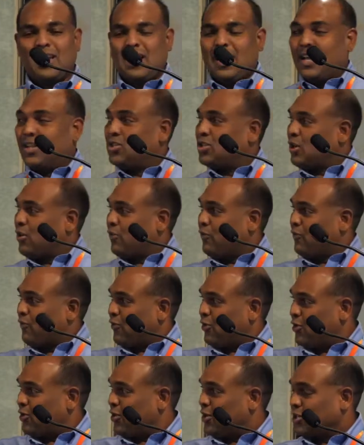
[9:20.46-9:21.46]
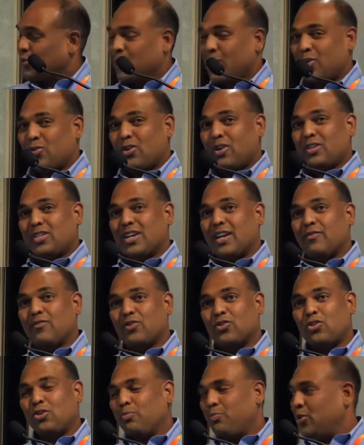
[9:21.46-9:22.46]
And so for NERSC, we had to design for
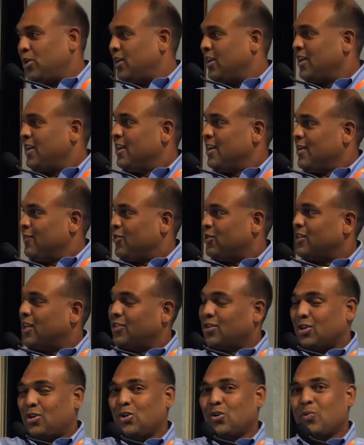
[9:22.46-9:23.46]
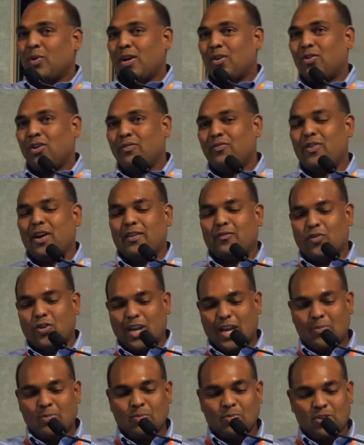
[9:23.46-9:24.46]
throughput. For the other 2, we had to define for
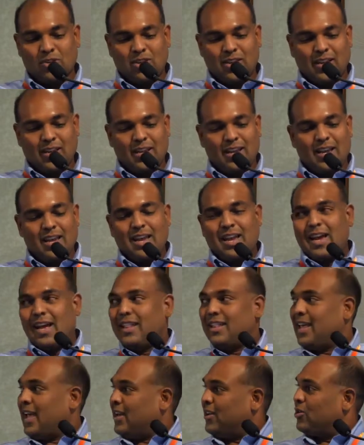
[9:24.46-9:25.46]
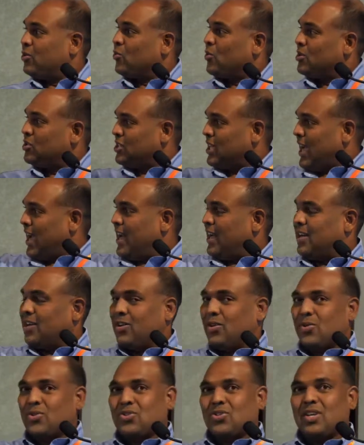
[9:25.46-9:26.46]
capability. And then towards the end,
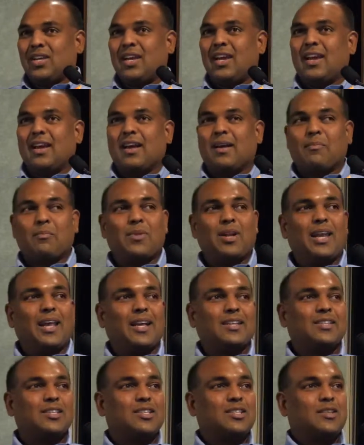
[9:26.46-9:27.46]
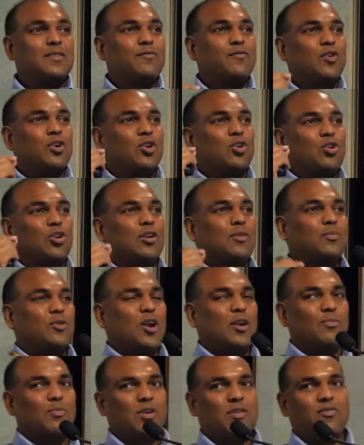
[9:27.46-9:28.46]
you're seeing building a system for nuclear
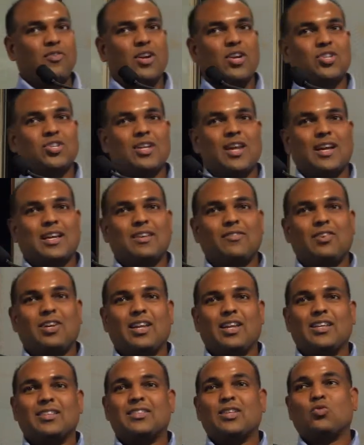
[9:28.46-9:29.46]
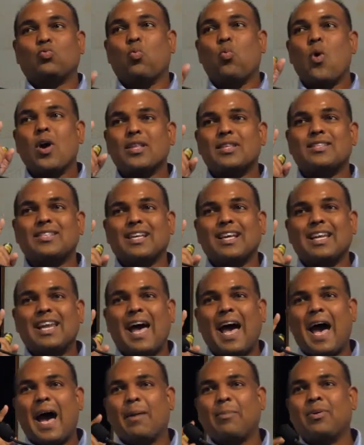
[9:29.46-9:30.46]
non-proliferation activities that's one single
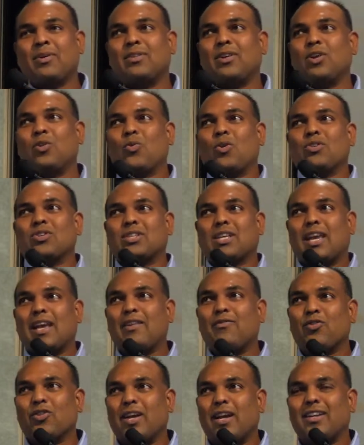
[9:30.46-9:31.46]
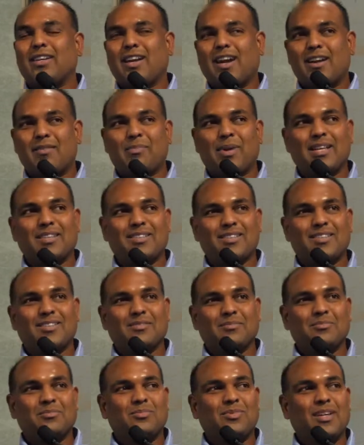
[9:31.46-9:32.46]
app that you want to scale for the entire big
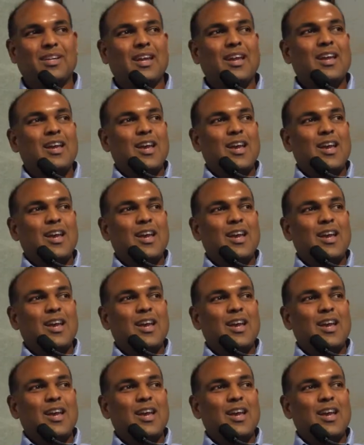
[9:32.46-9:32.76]
system, right?